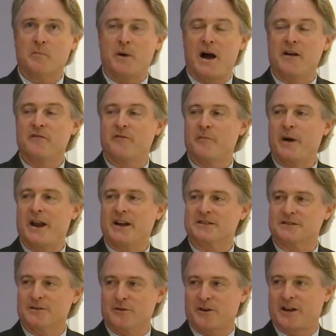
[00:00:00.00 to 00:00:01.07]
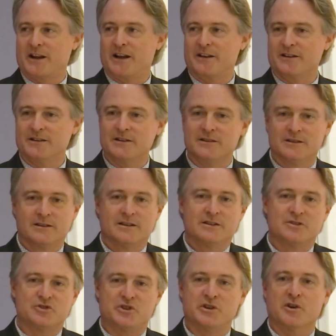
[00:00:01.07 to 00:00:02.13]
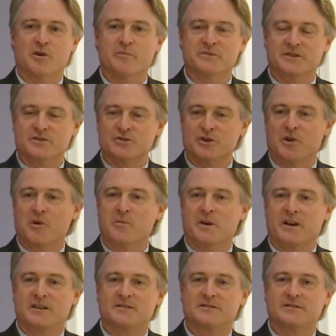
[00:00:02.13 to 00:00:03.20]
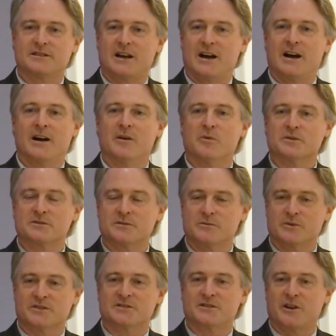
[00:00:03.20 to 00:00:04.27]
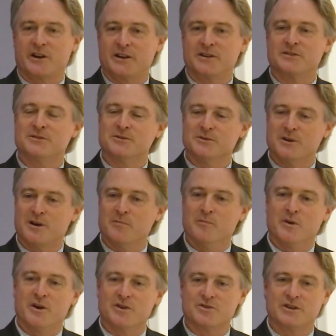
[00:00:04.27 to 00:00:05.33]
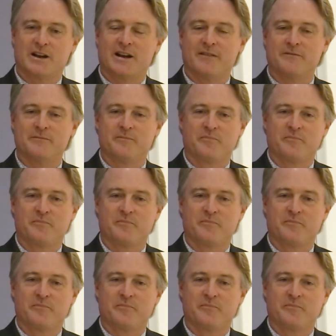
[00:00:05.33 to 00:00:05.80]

bioinformatics and looking at genomes and genomics was starting to emerge, and